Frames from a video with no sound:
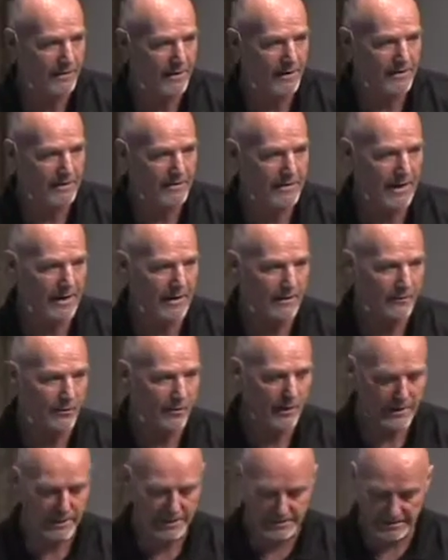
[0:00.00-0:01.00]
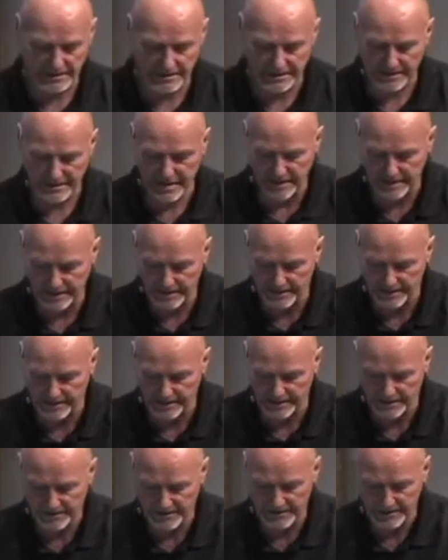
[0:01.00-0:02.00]
And uh, we're going to see that again
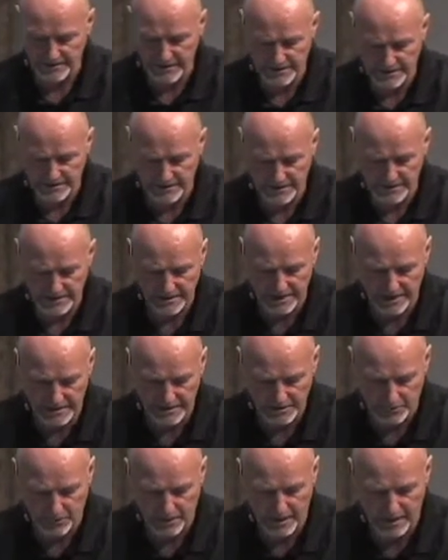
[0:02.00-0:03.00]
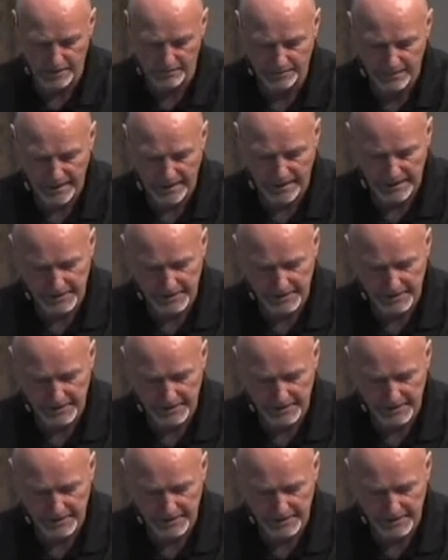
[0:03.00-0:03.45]
in this message as well.